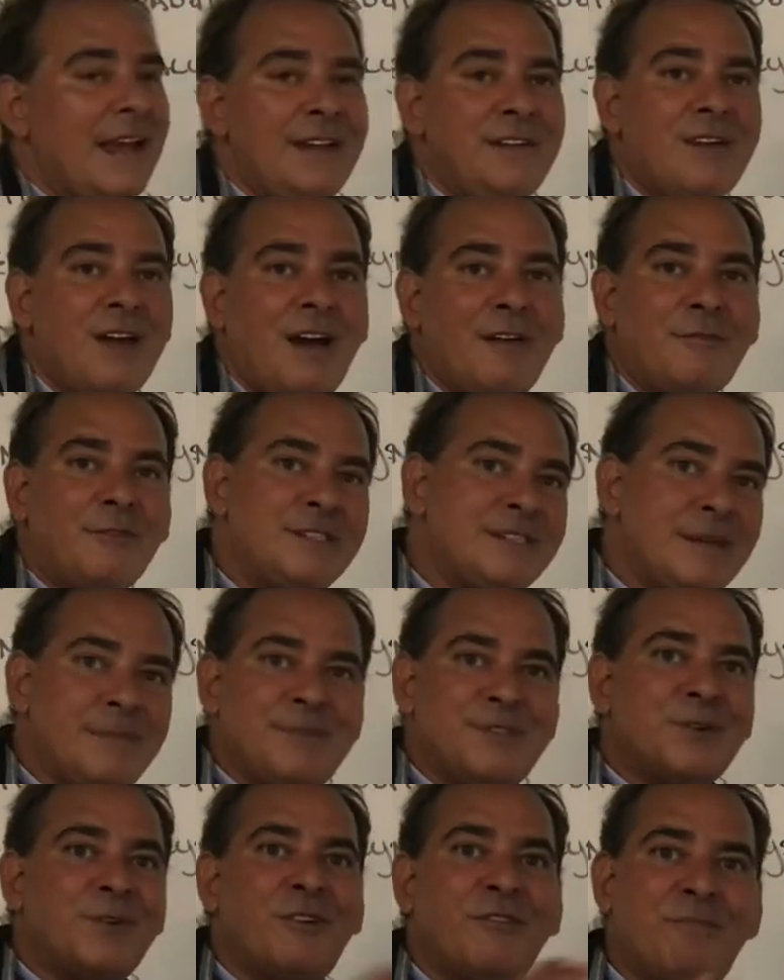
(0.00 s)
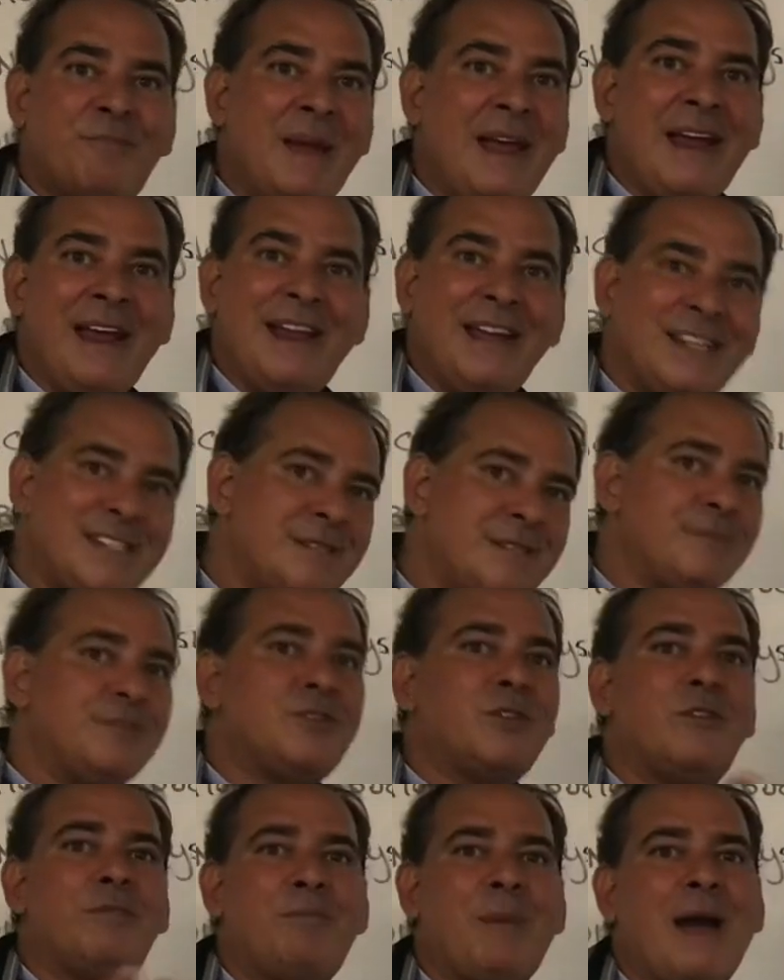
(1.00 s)
end off with some sort of bang, some
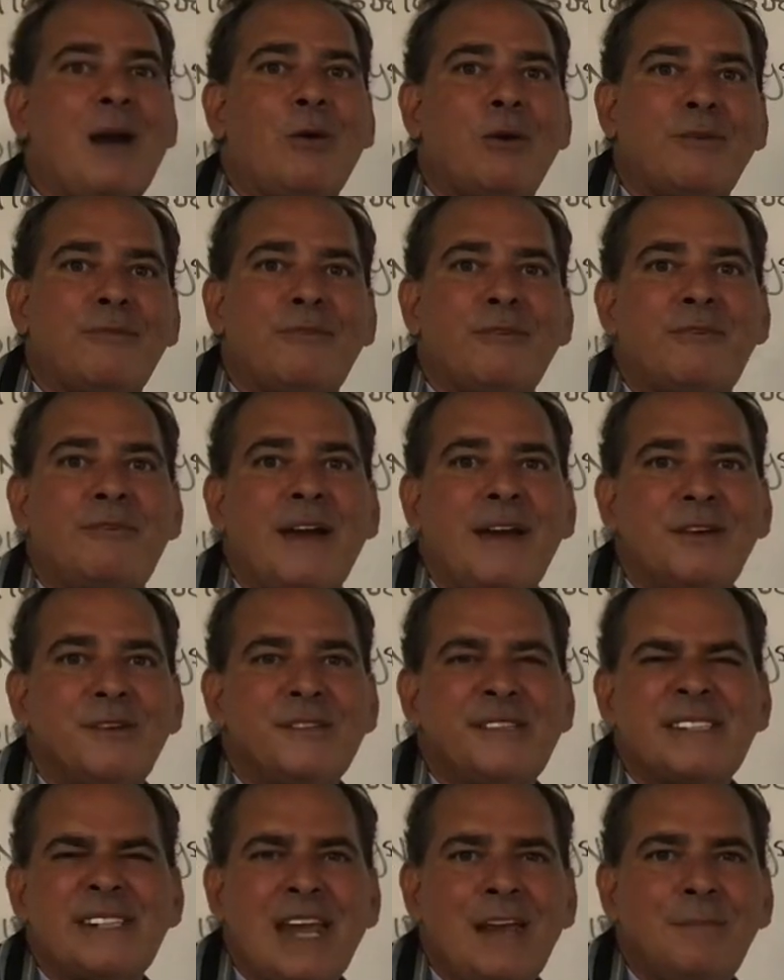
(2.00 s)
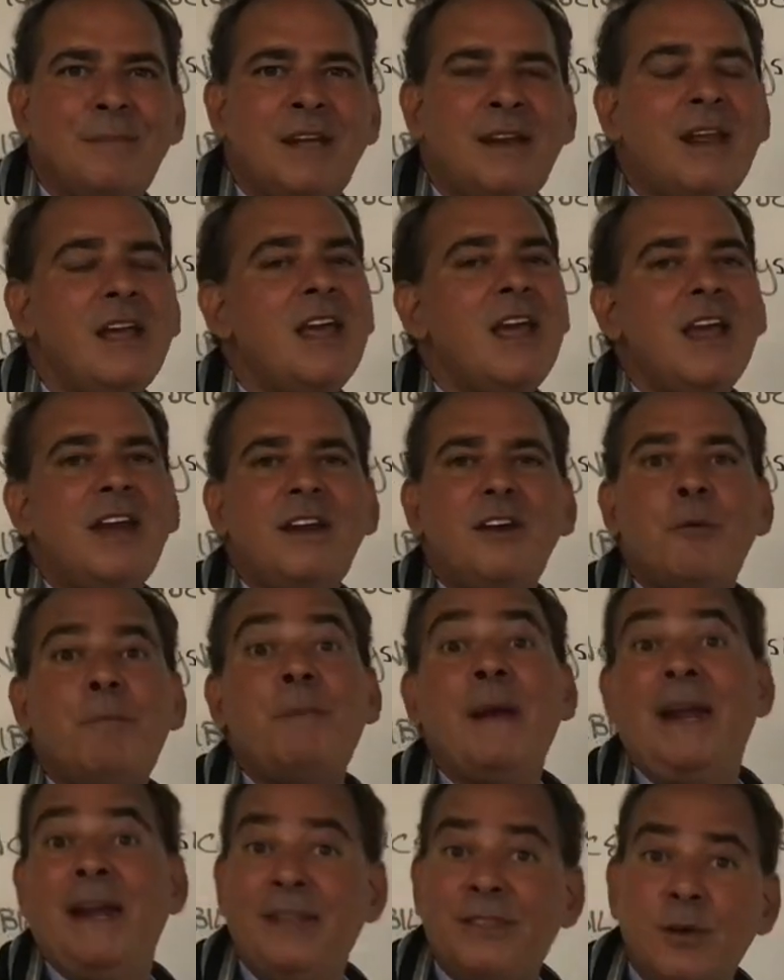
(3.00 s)
sort of powerful final statement. You know,
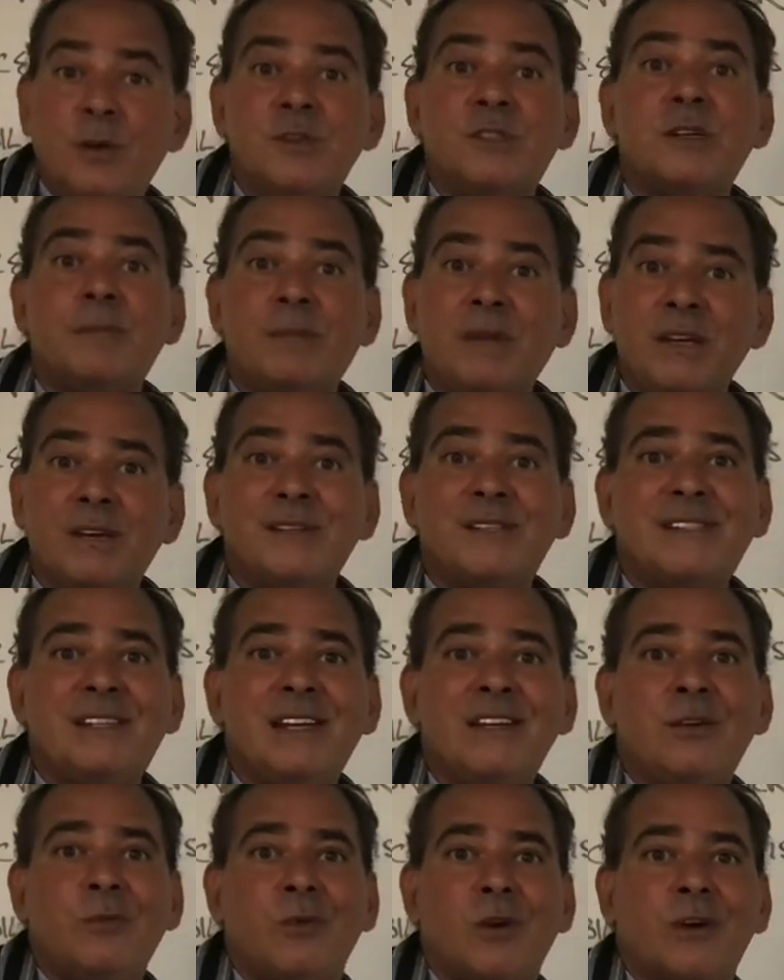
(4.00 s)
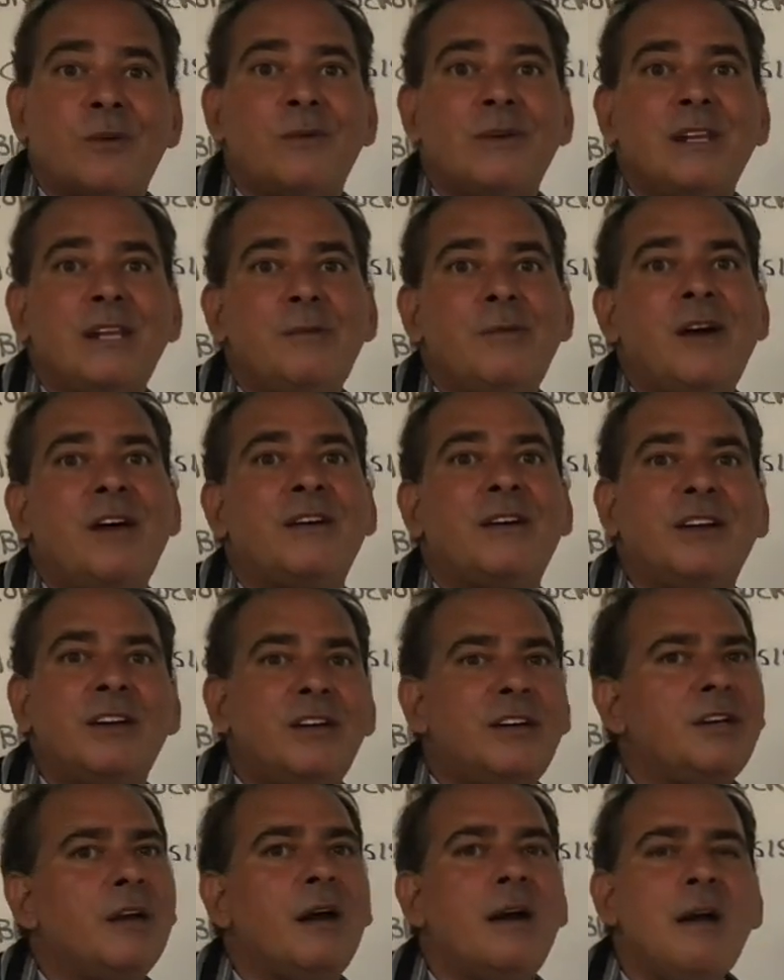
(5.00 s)
pathos appeals tend to work really well here.
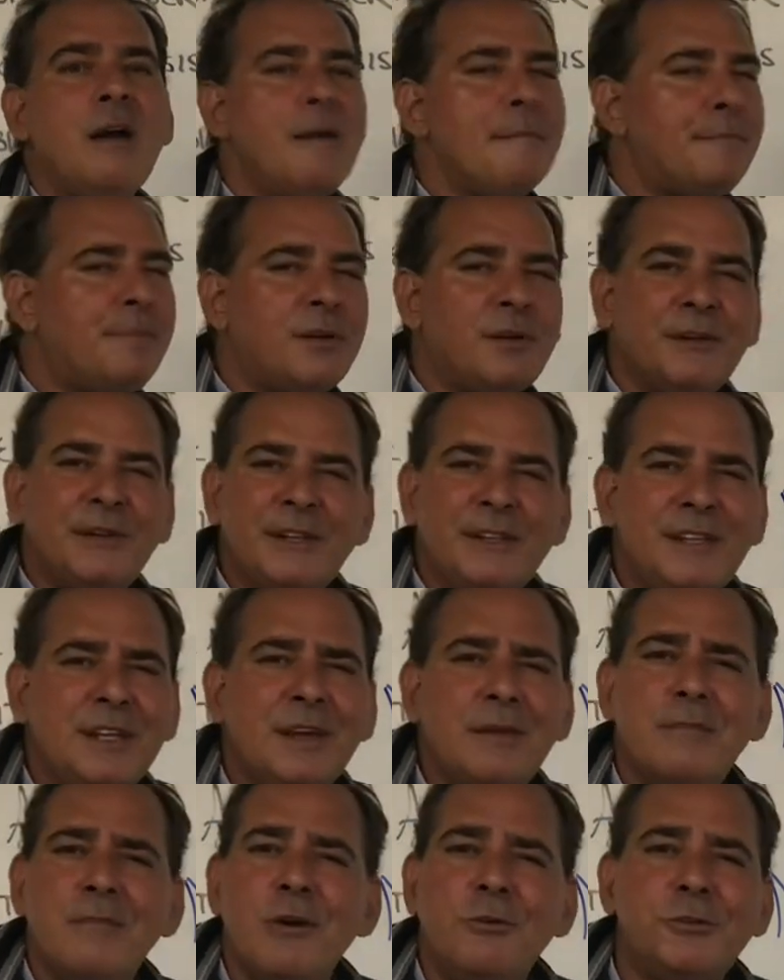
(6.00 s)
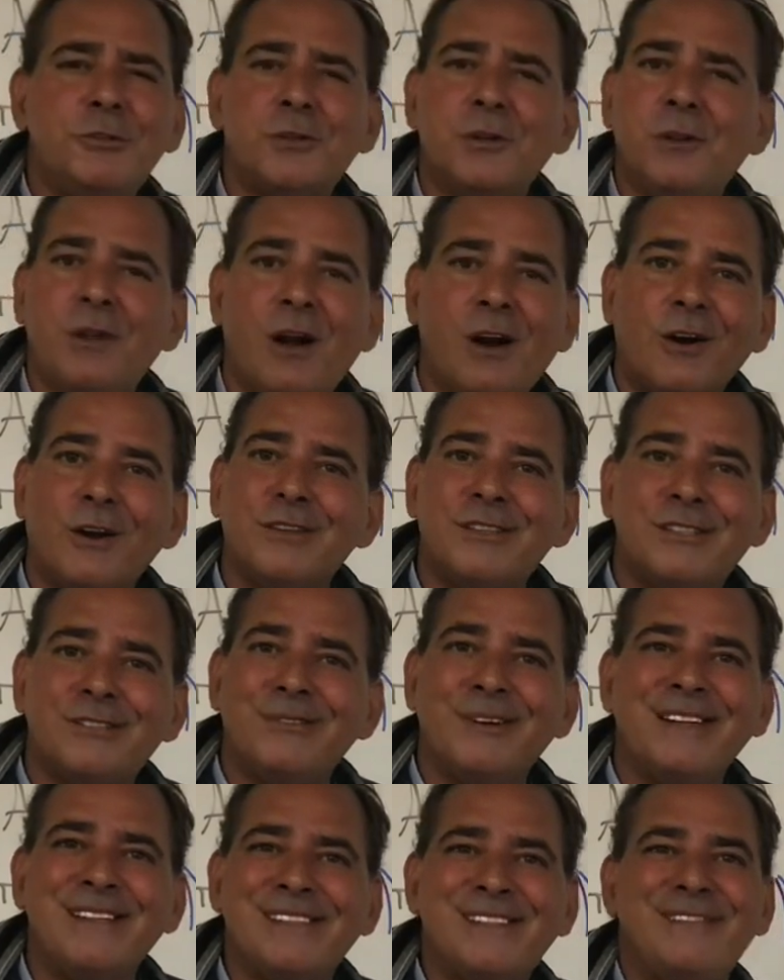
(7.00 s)
You pull at the emotional
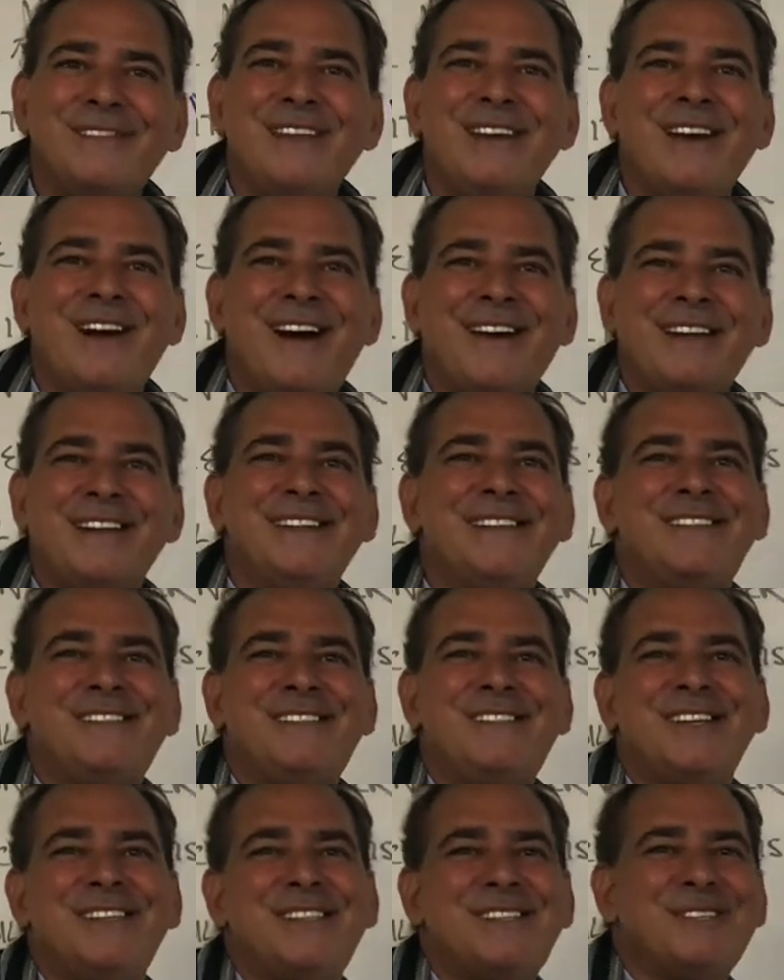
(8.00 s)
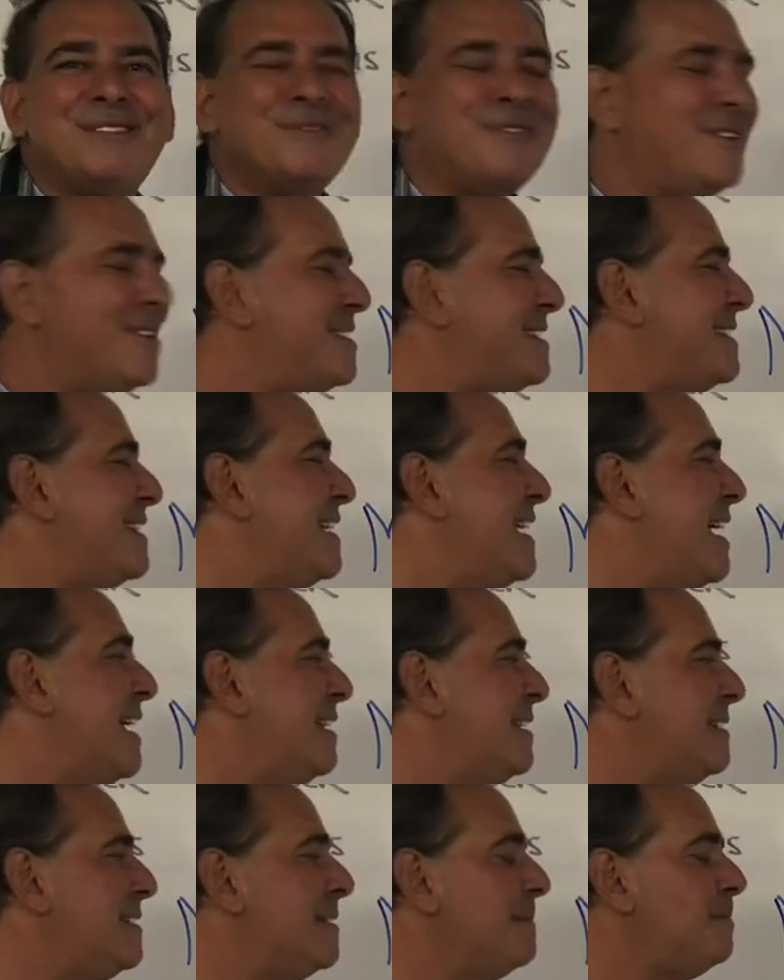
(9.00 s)
heartstrings of the audience just towards the
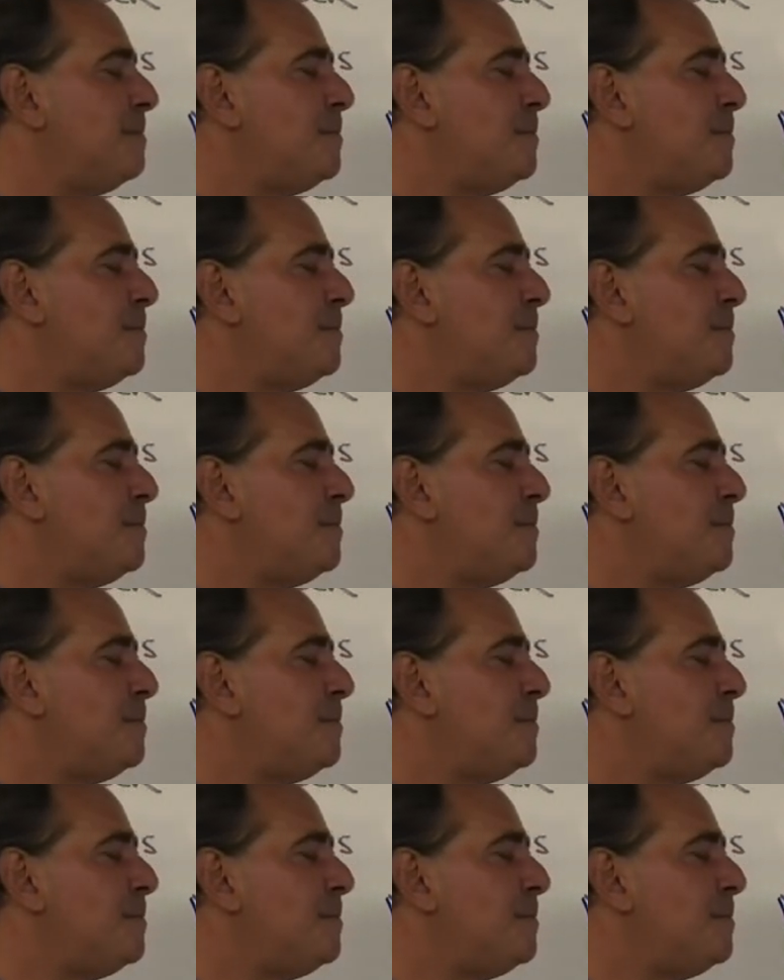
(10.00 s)
end.